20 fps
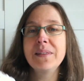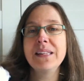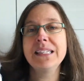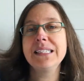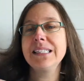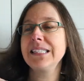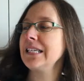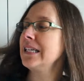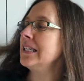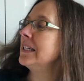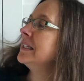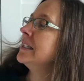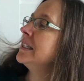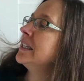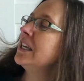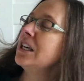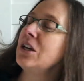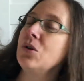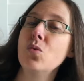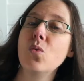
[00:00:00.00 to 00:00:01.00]
This is
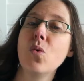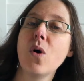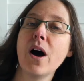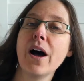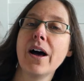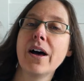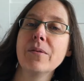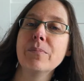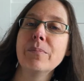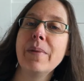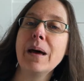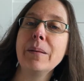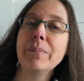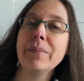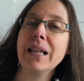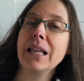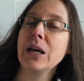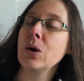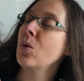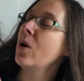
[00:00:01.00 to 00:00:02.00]
the
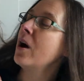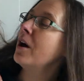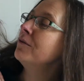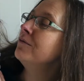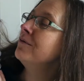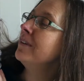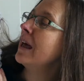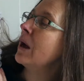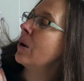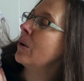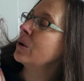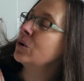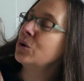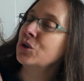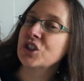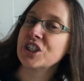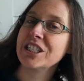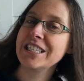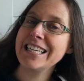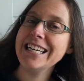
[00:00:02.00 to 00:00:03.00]
Mountmellick Wildflower
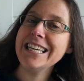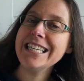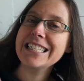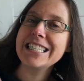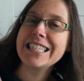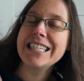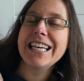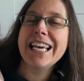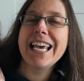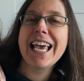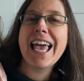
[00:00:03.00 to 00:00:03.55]
Cushion Kit,